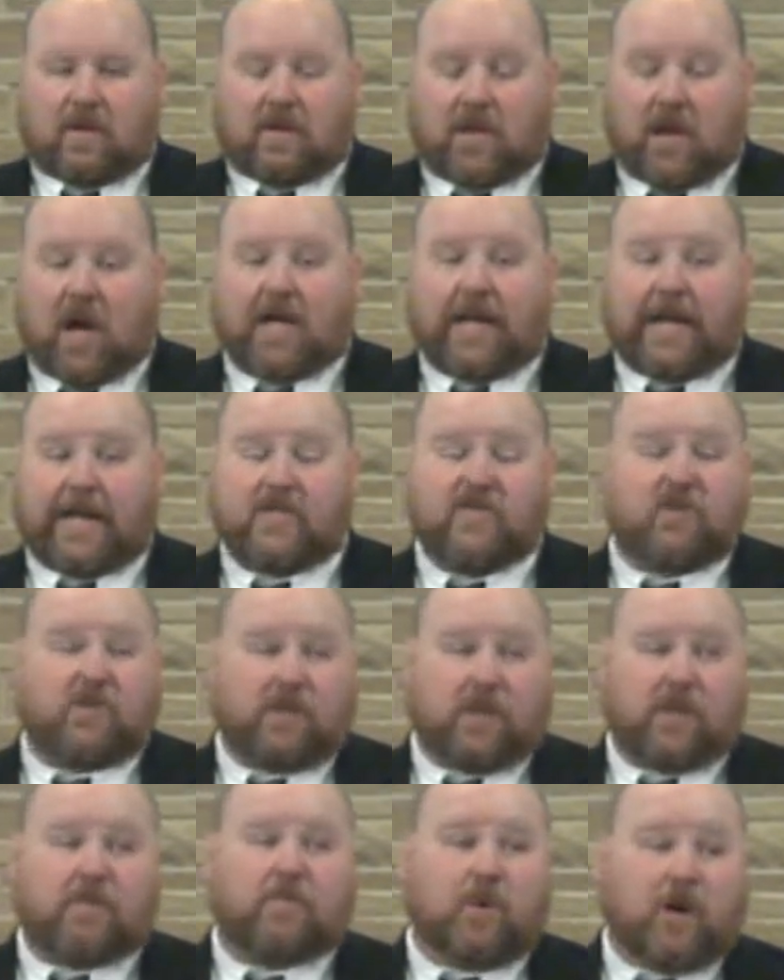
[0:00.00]
God answered
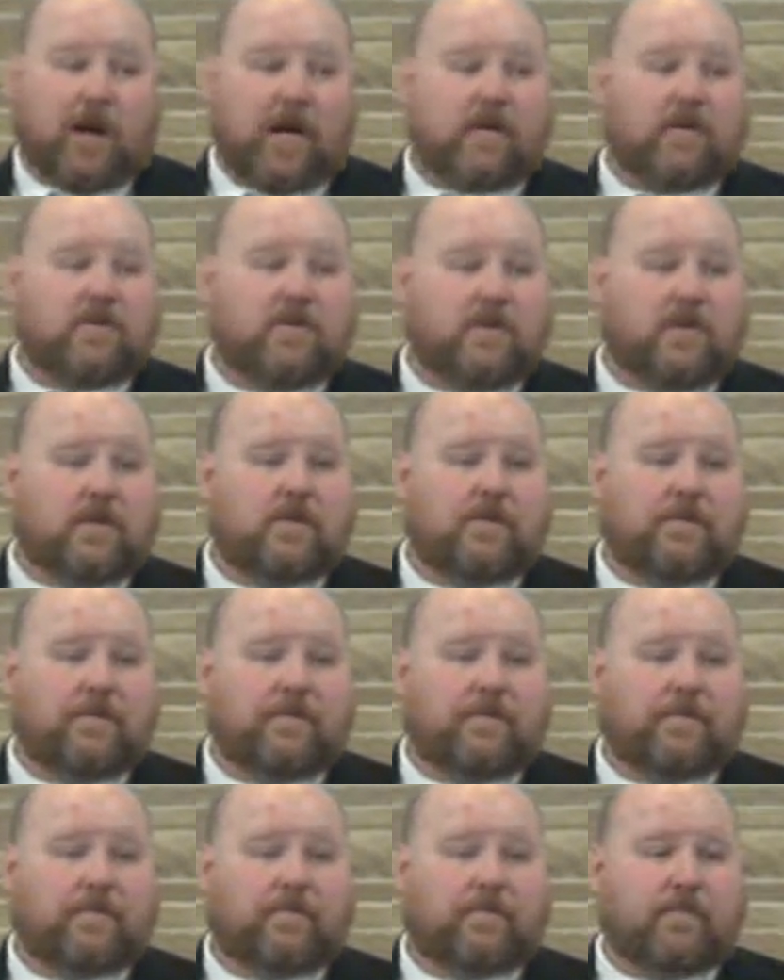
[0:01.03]
their prayers.
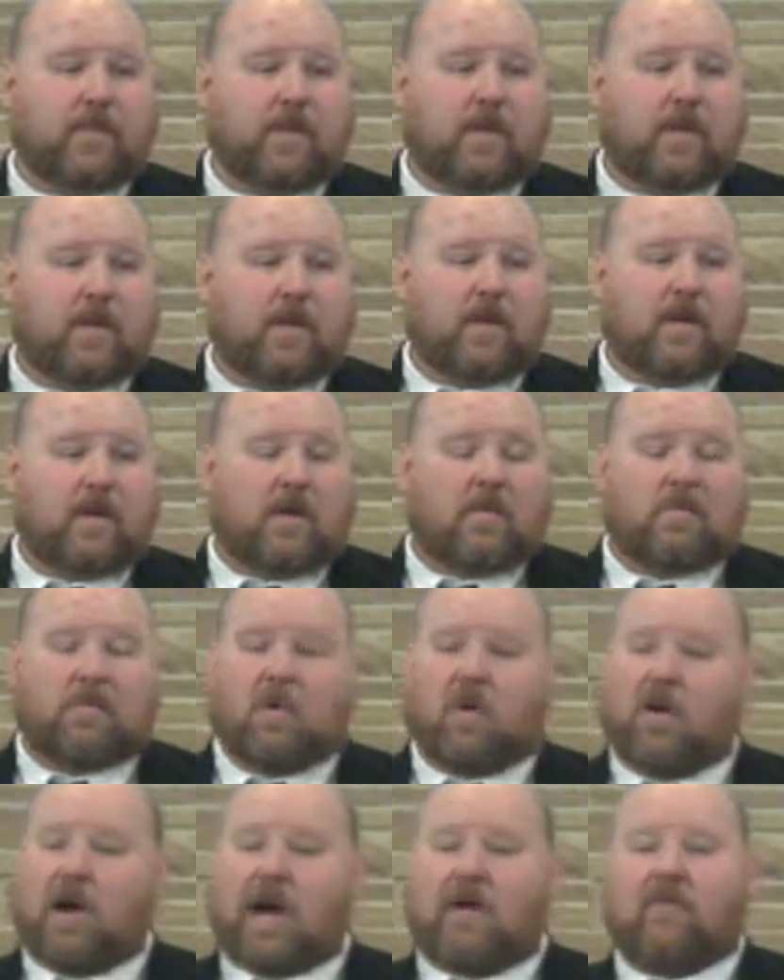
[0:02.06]

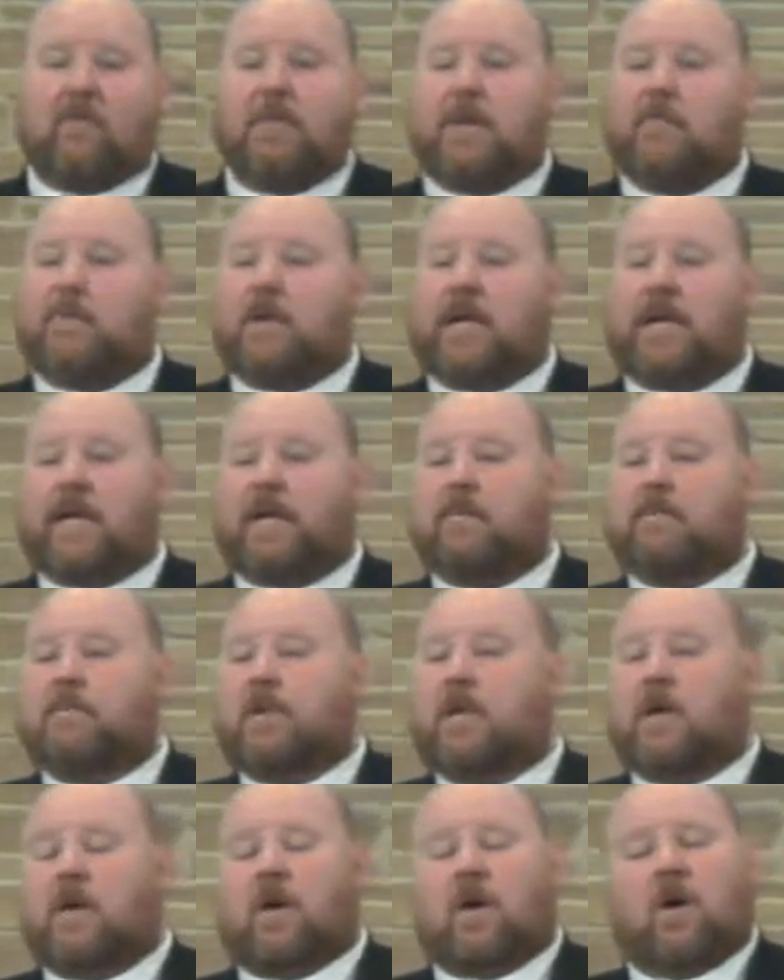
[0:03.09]
Boy, I remember him.
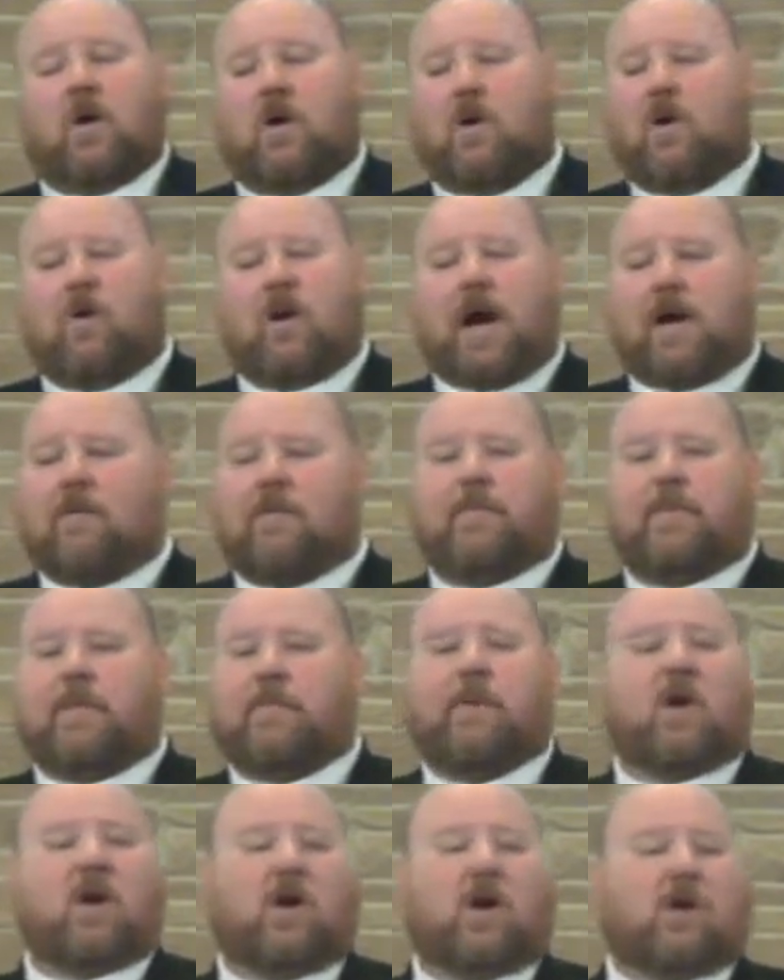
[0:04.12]
Oh, I
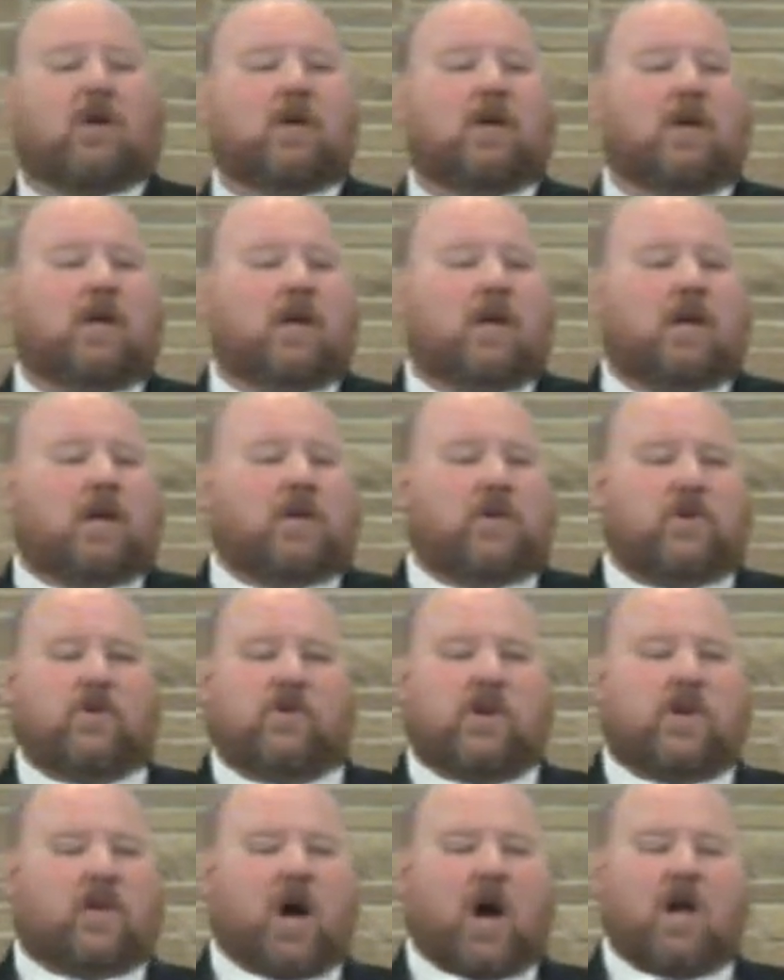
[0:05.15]
remember her. You
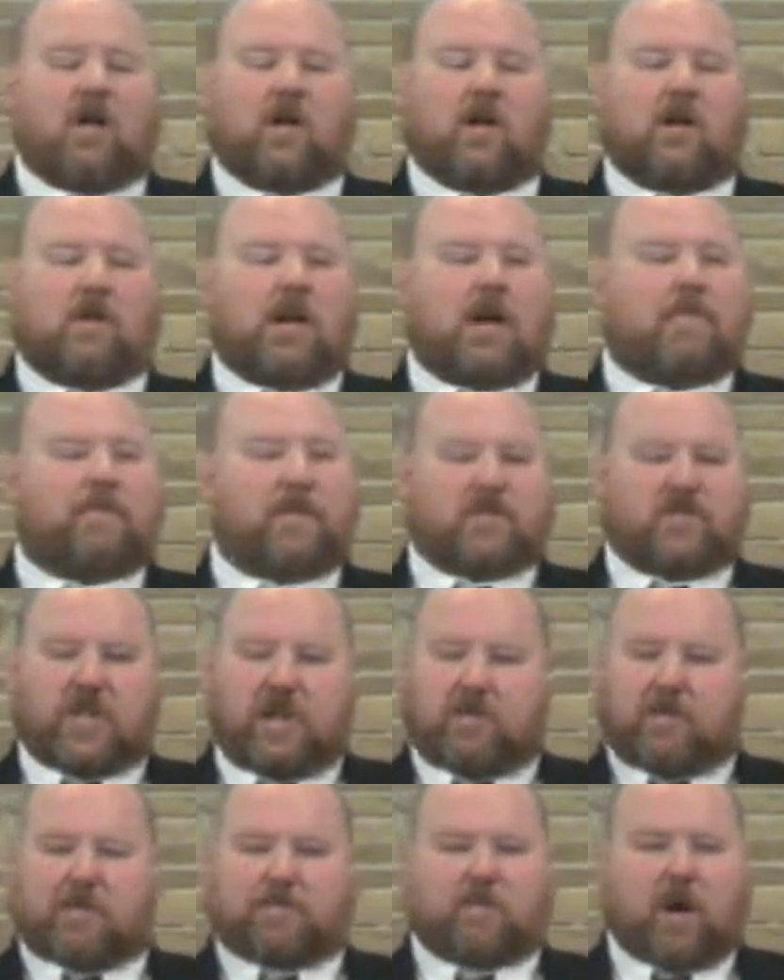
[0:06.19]
could call her up and
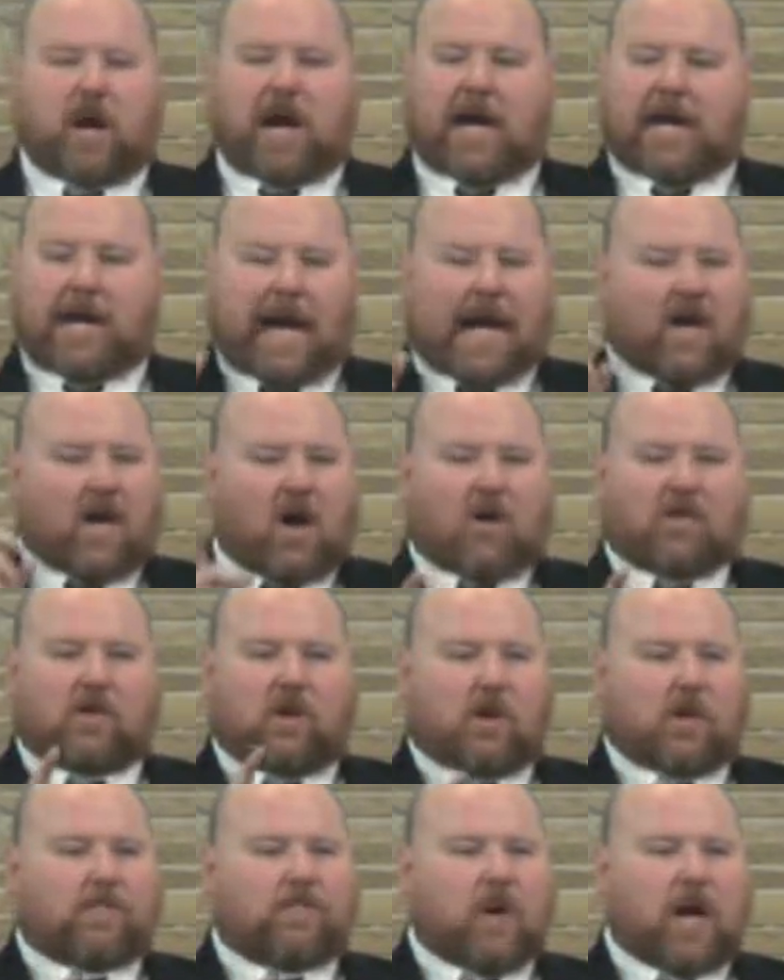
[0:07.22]
she would pray, and I called
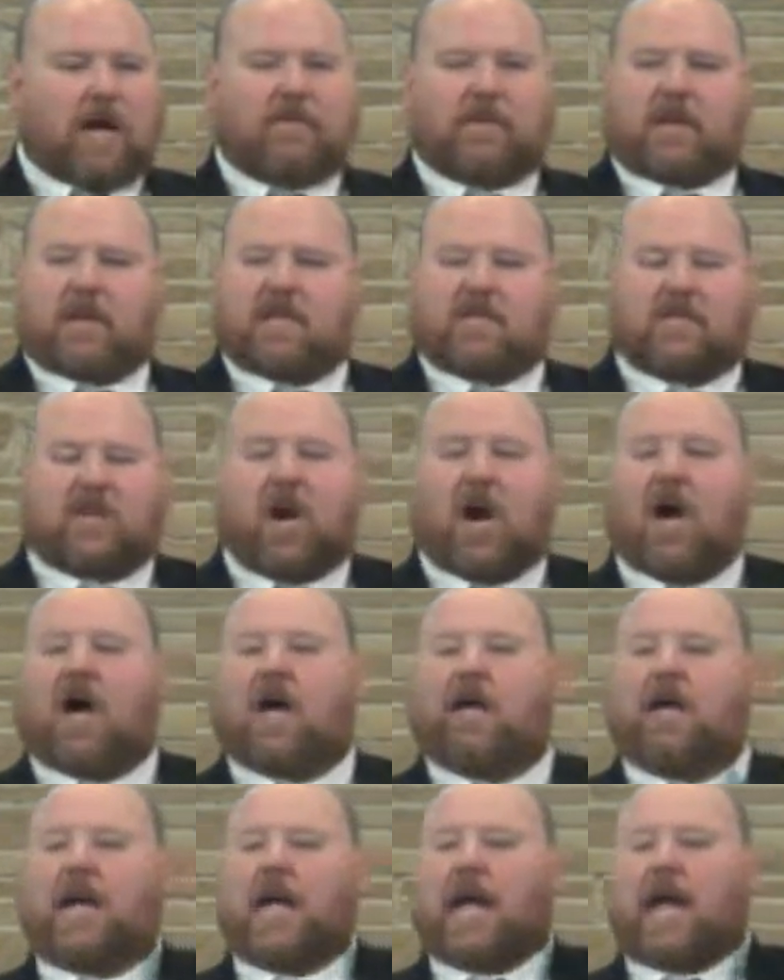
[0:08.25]
her to pray because
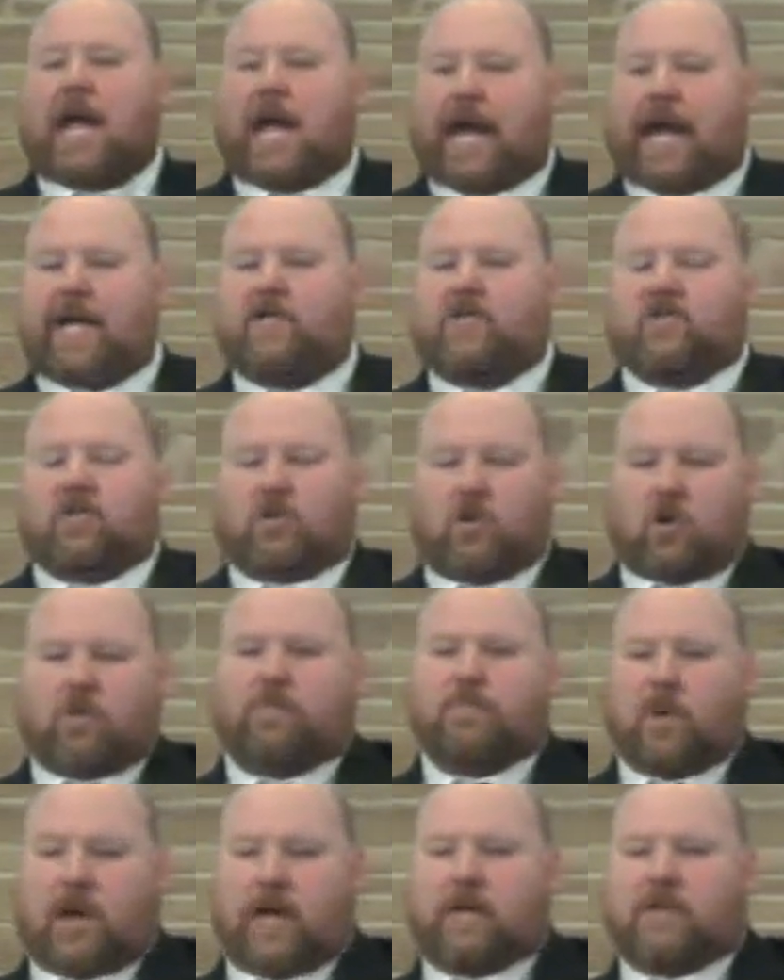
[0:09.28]
God answered her
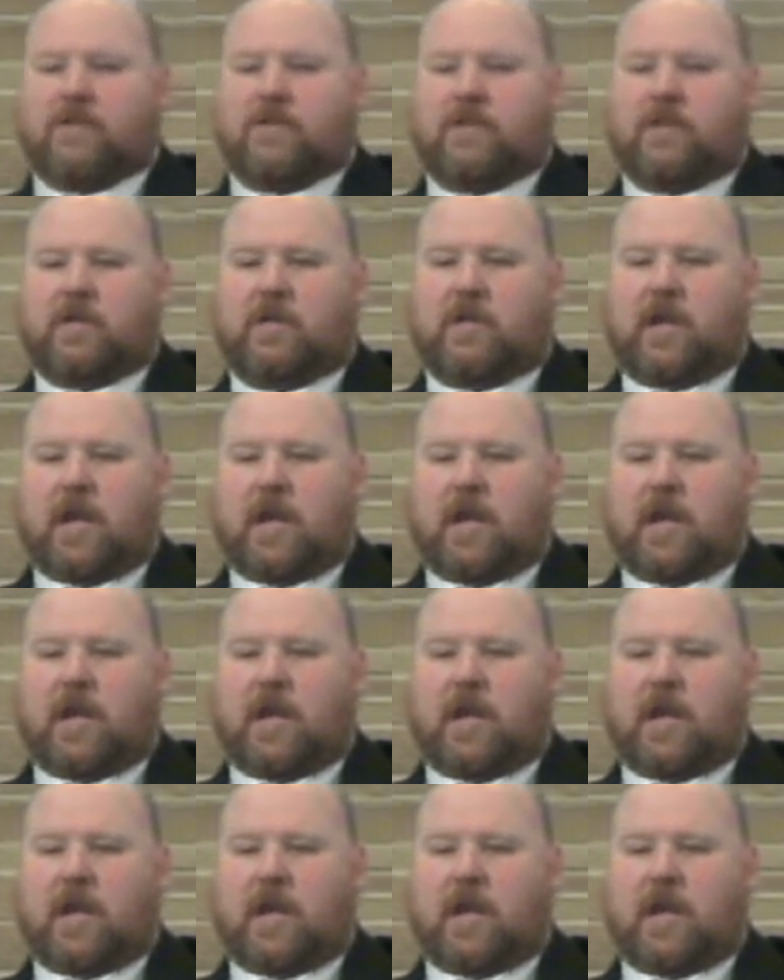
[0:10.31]
prayers.